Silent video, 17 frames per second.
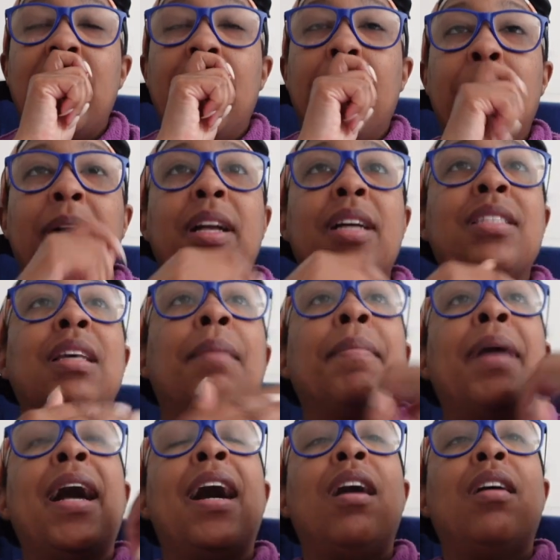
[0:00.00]
Because I'm
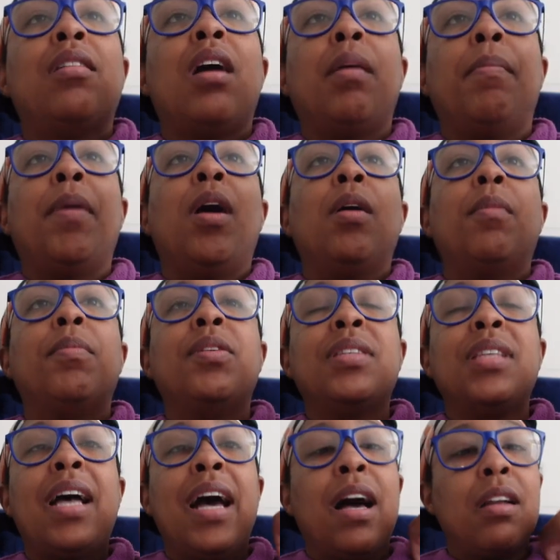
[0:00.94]
out, I'm
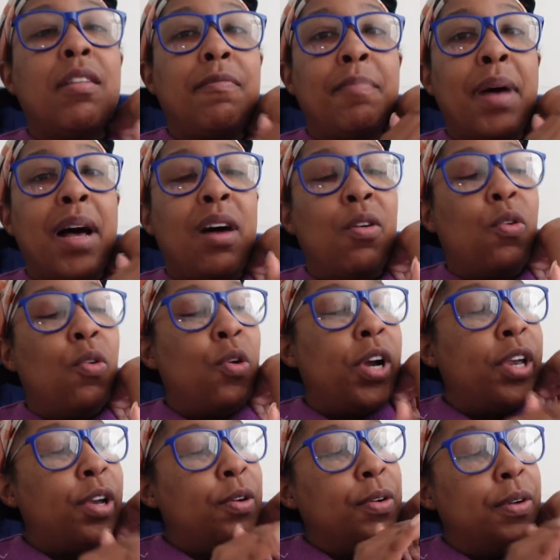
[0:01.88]
almost out of my
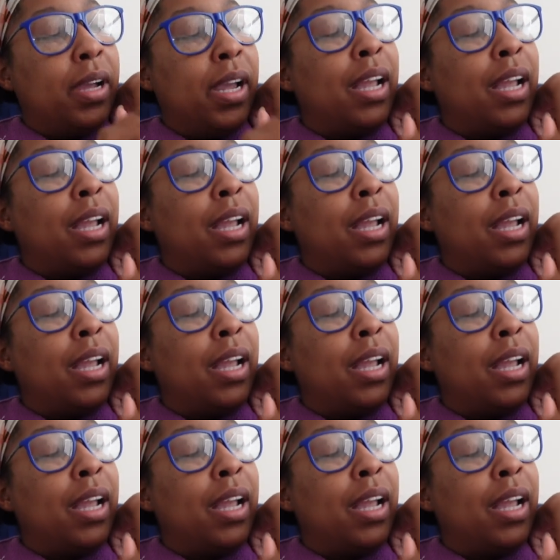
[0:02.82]
oil.